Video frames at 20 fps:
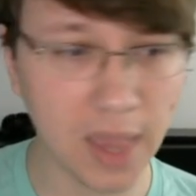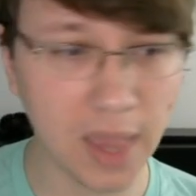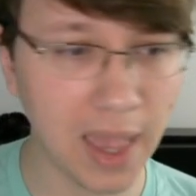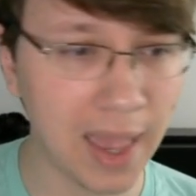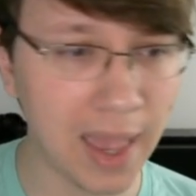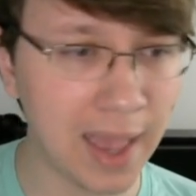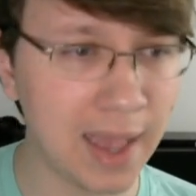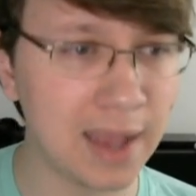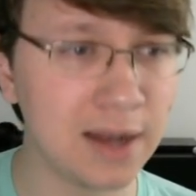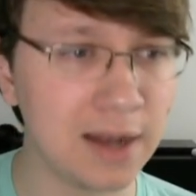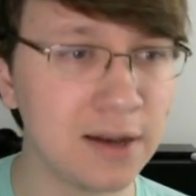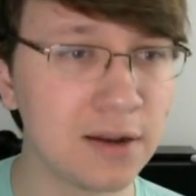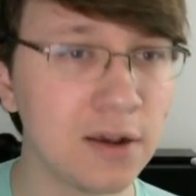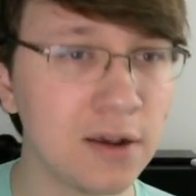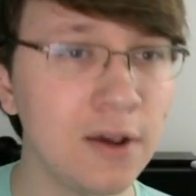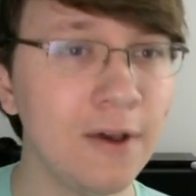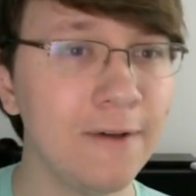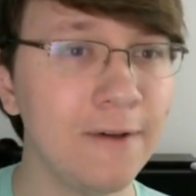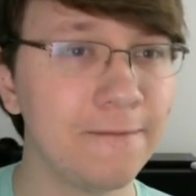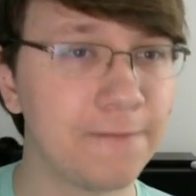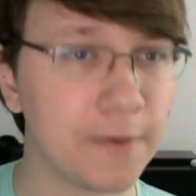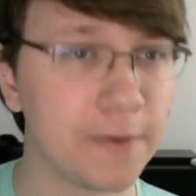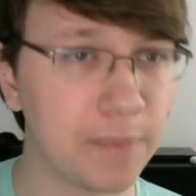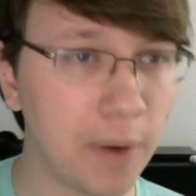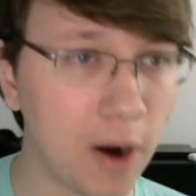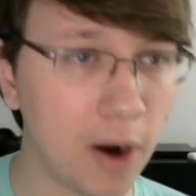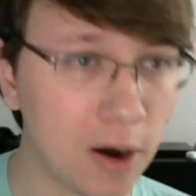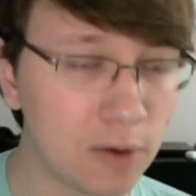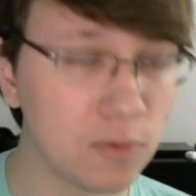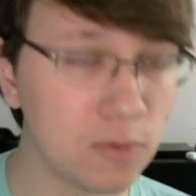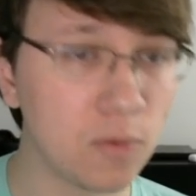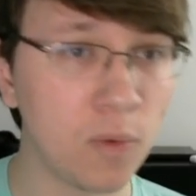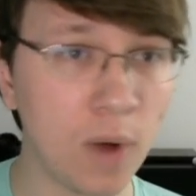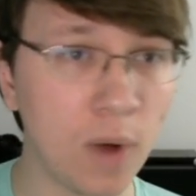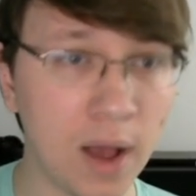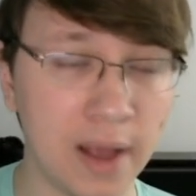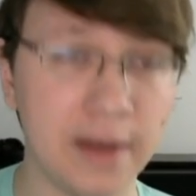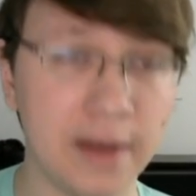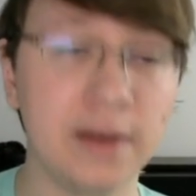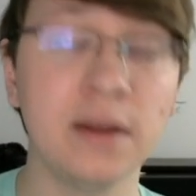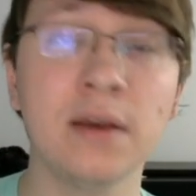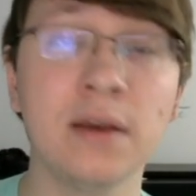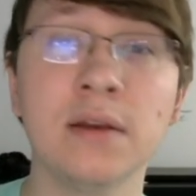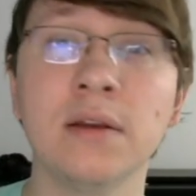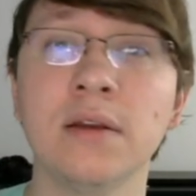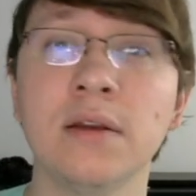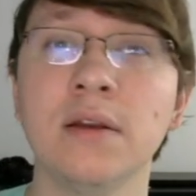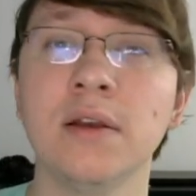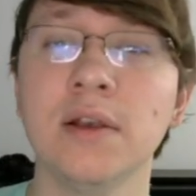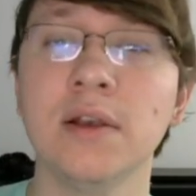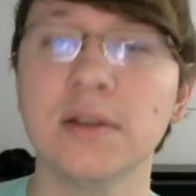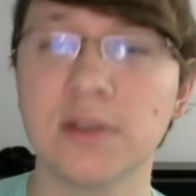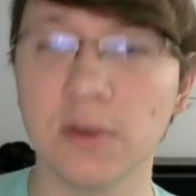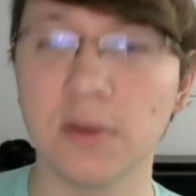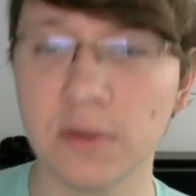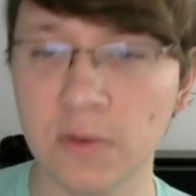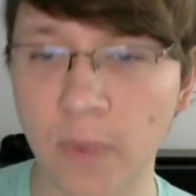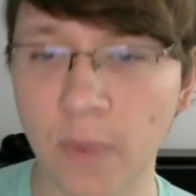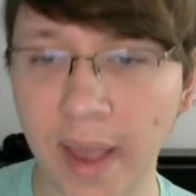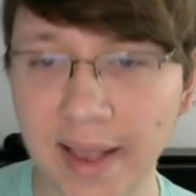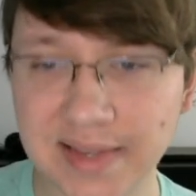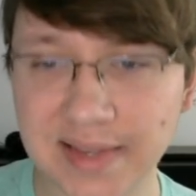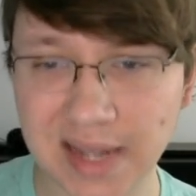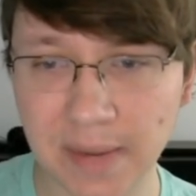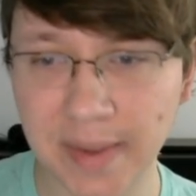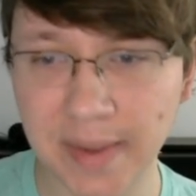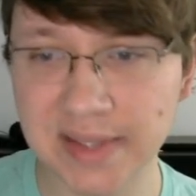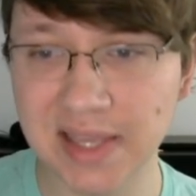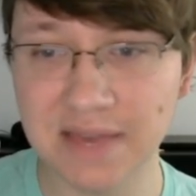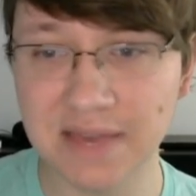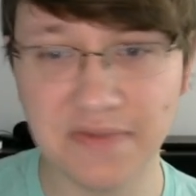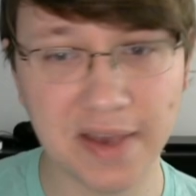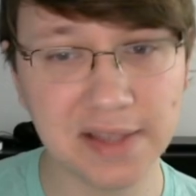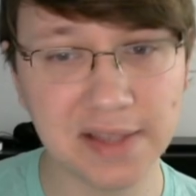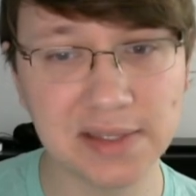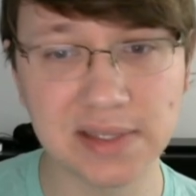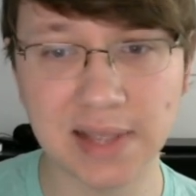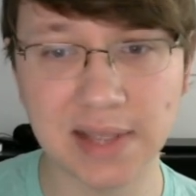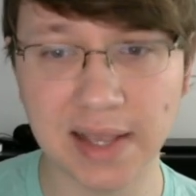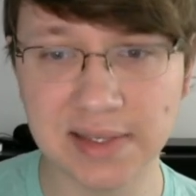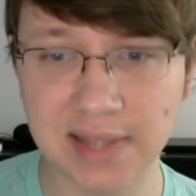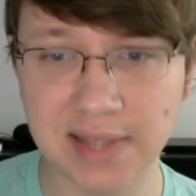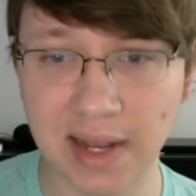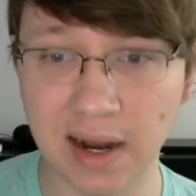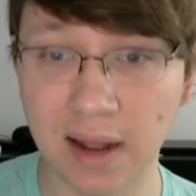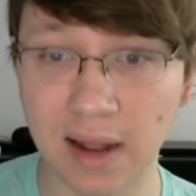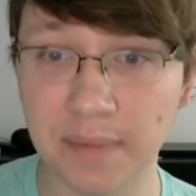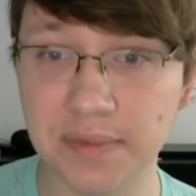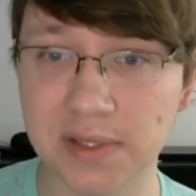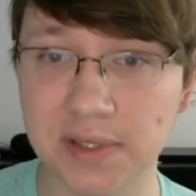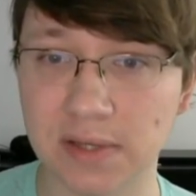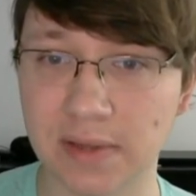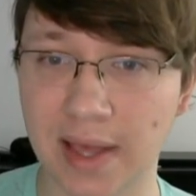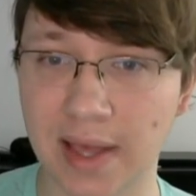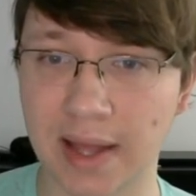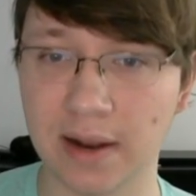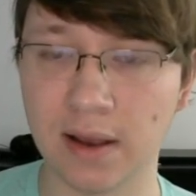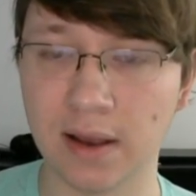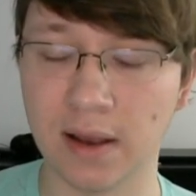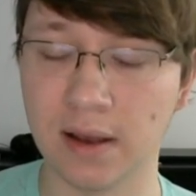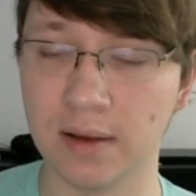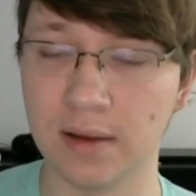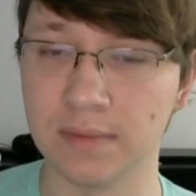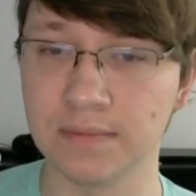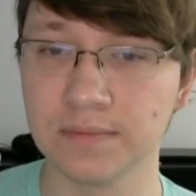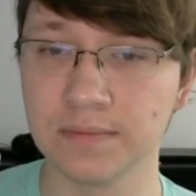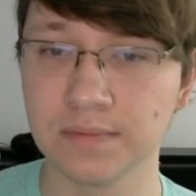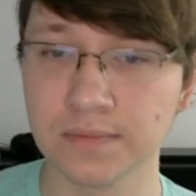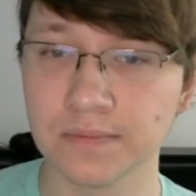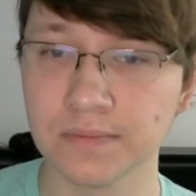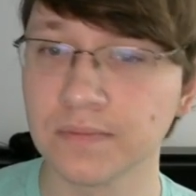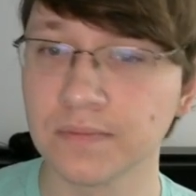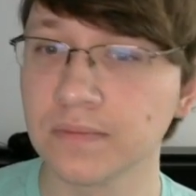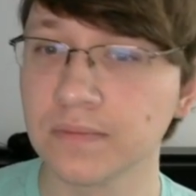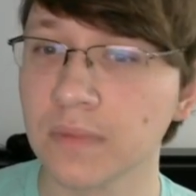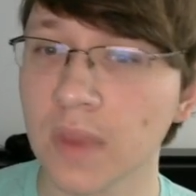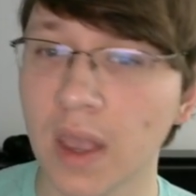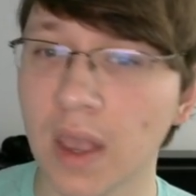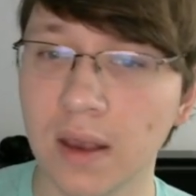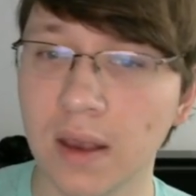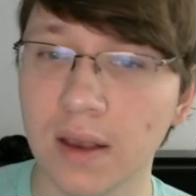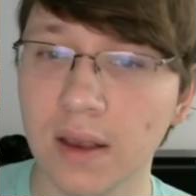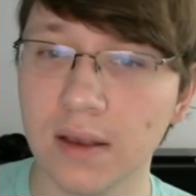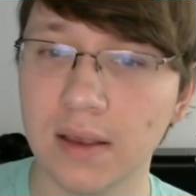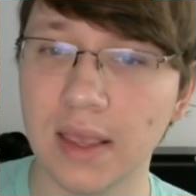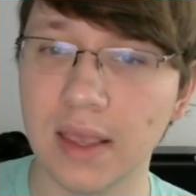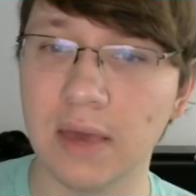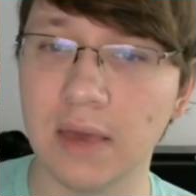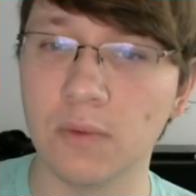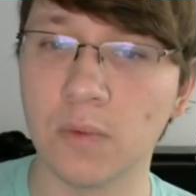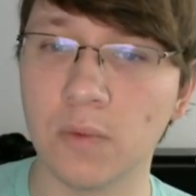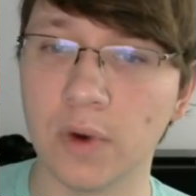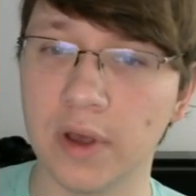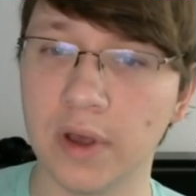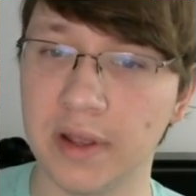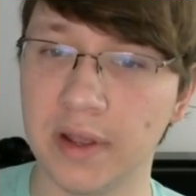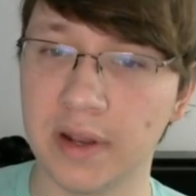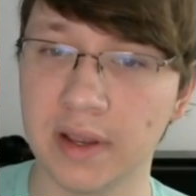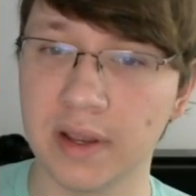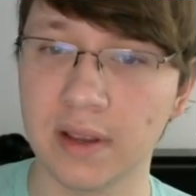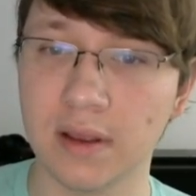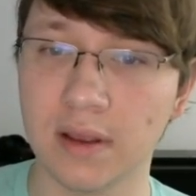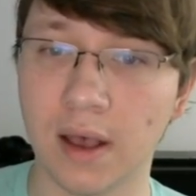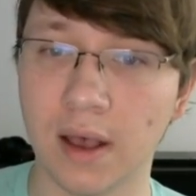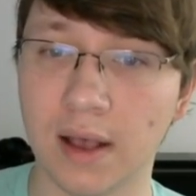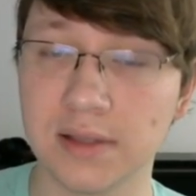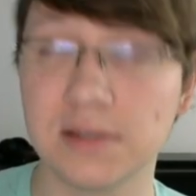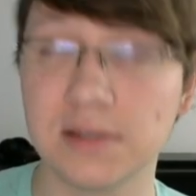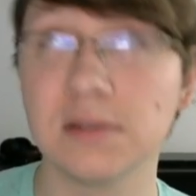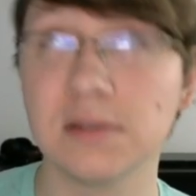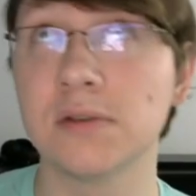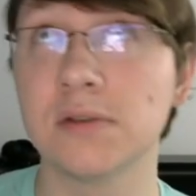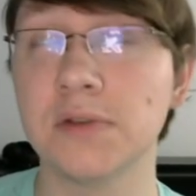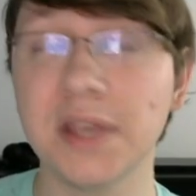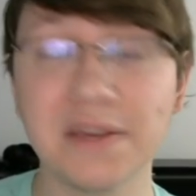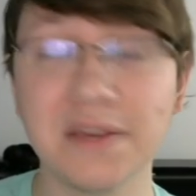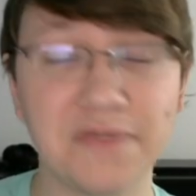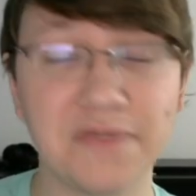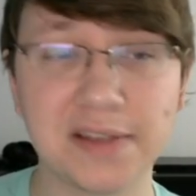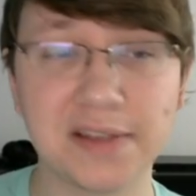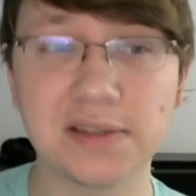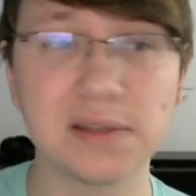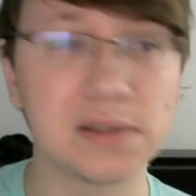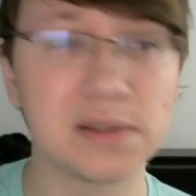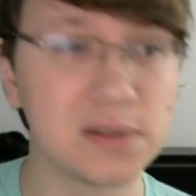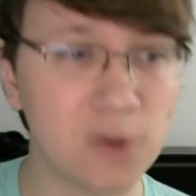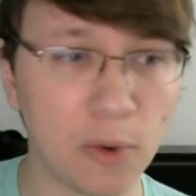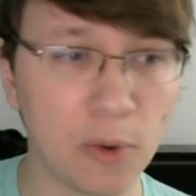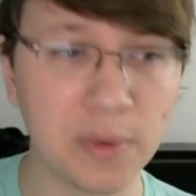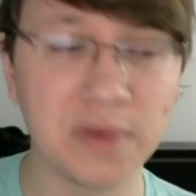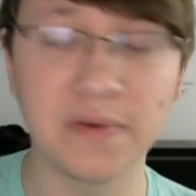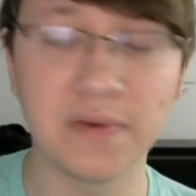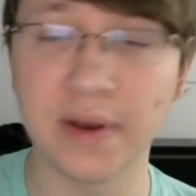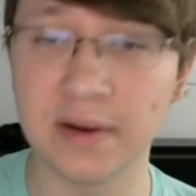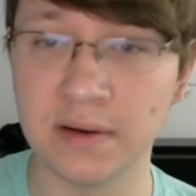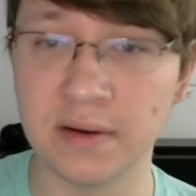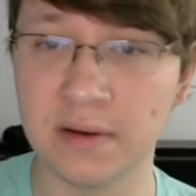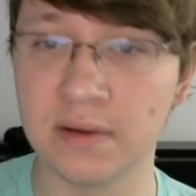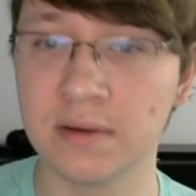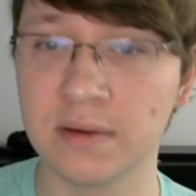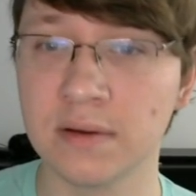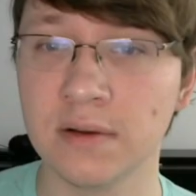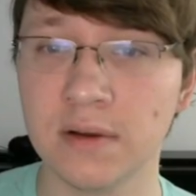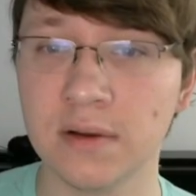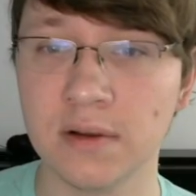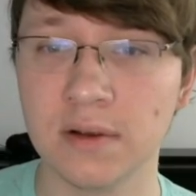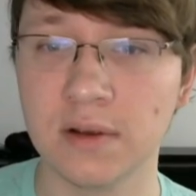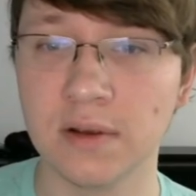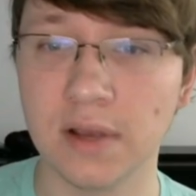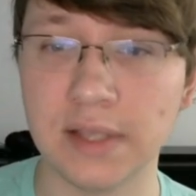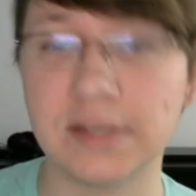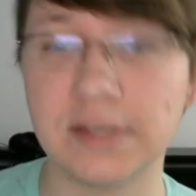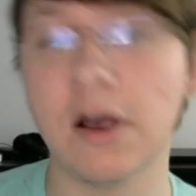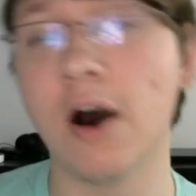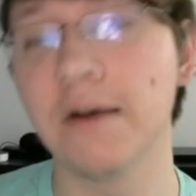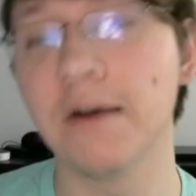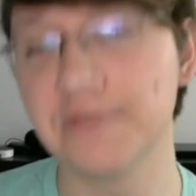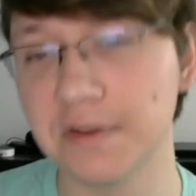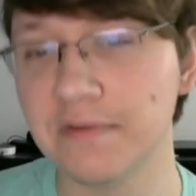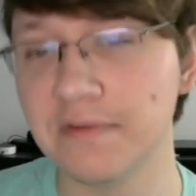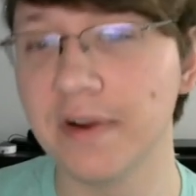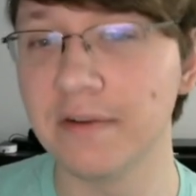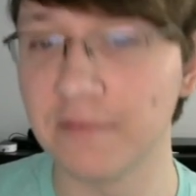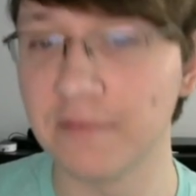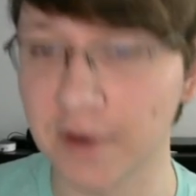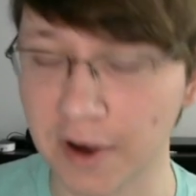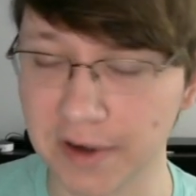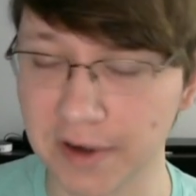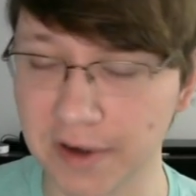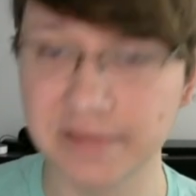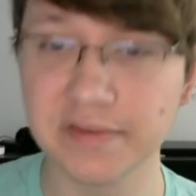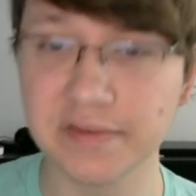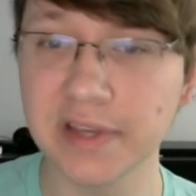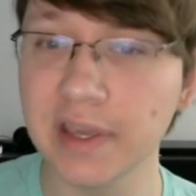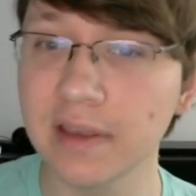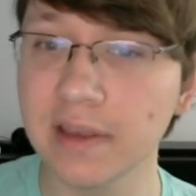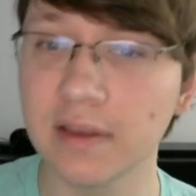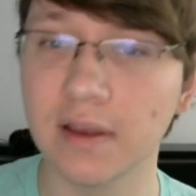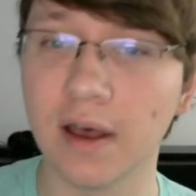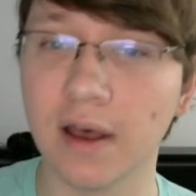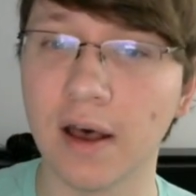And for part one, so the way I set up my DFS is I set it up so that it would, so DFS is normally written, is often written recursively